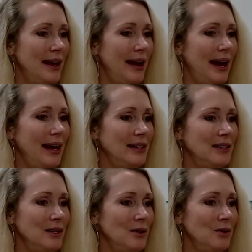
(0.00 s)
and
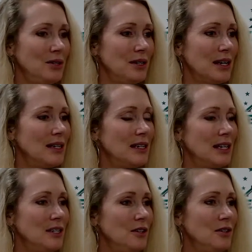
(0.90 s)
to
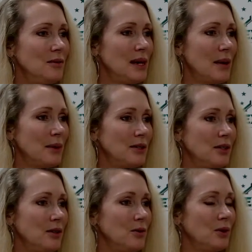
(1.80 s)
continue to be able
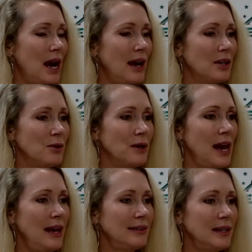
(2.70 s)
to
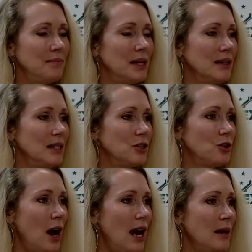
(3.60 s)
create and build this
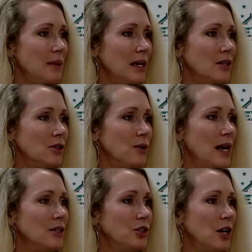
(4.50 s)
tribe and
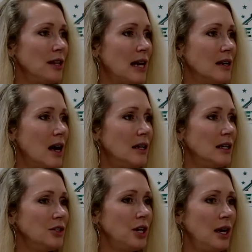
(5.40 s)
create and share that
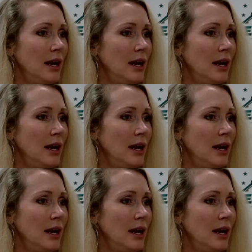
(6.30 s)
knowledge